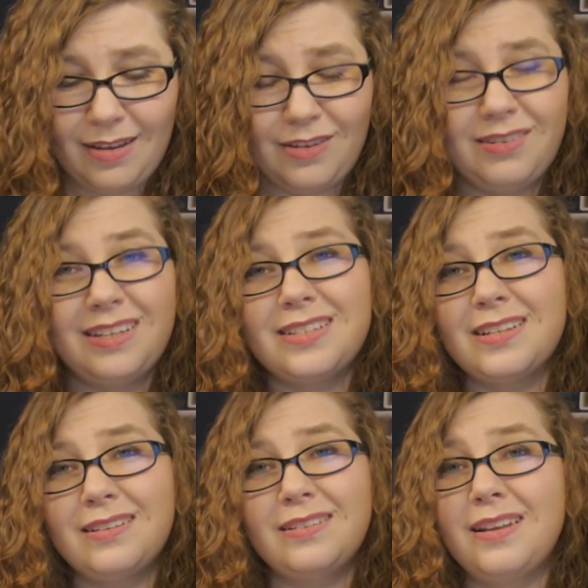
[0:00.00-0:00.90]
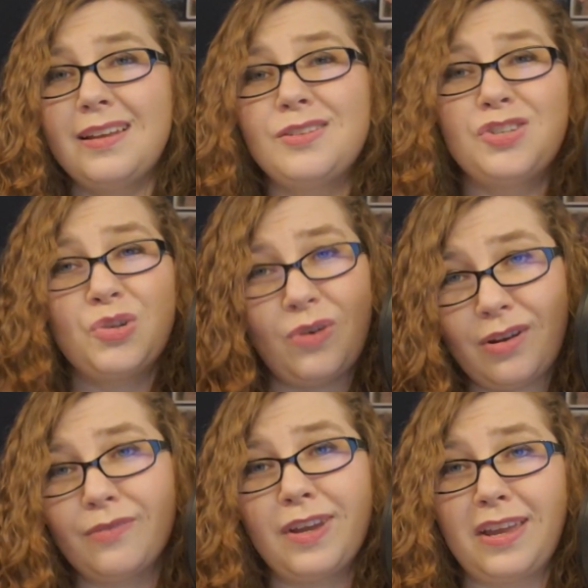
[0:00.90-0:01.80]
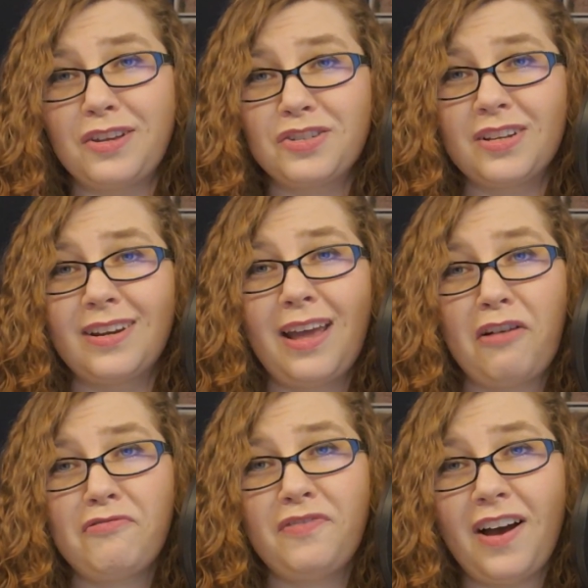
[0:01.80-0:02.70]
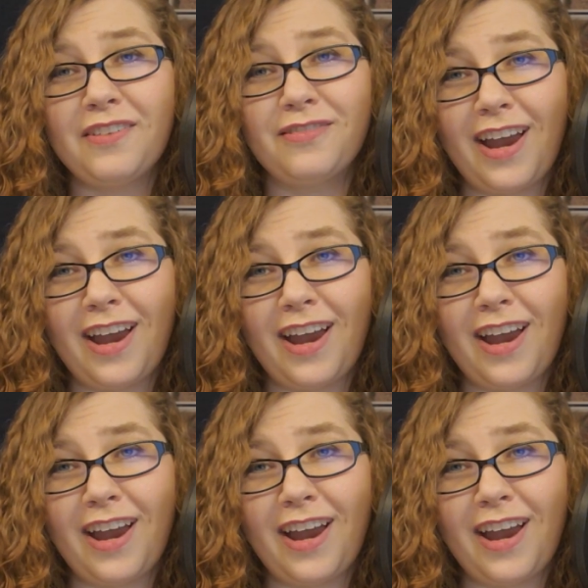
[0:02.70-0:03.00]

You need to enjoy your vacation and have fun,